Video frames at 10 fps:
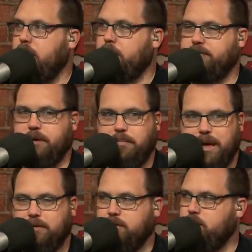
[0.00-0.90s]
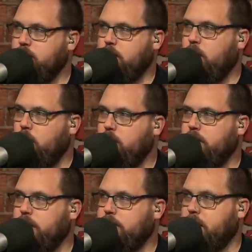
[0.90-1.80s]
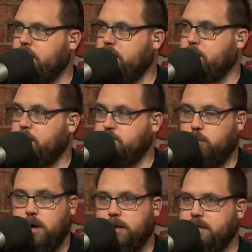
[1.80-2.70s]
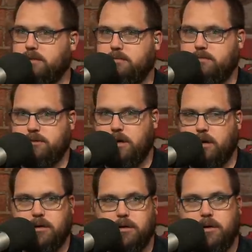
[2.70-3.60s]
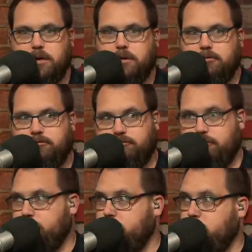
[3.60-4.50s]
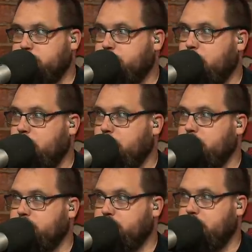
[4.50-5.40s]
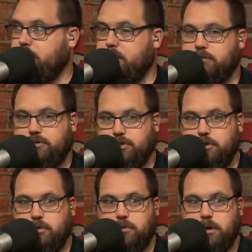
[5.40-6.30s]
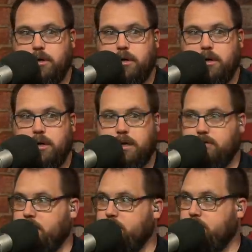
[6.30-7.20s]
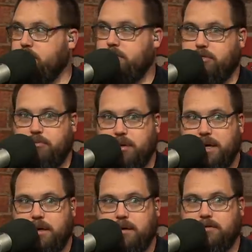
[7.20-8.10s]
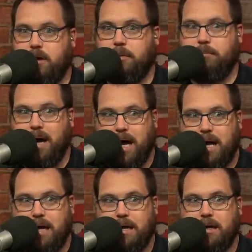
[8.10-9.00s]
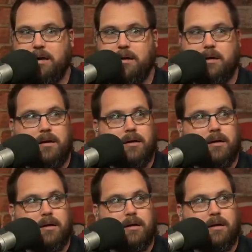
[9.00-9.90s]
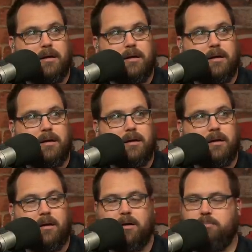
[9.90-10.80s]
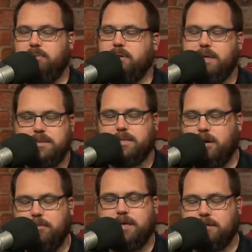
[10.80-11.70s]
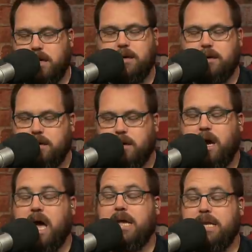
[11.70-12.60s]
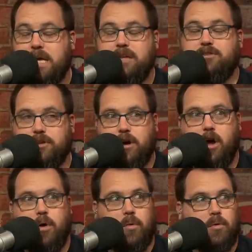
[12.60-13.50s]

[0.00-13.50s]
I was like, man, do you hold on to Mark Ingram? Because one, he's stunk for the most part in mm -hmm. general. Two, he's injured. Three, he's on buy. I have a I have a plan for Ingram. Oh, please tell you me. You want to know I, what the plan is? I need to know.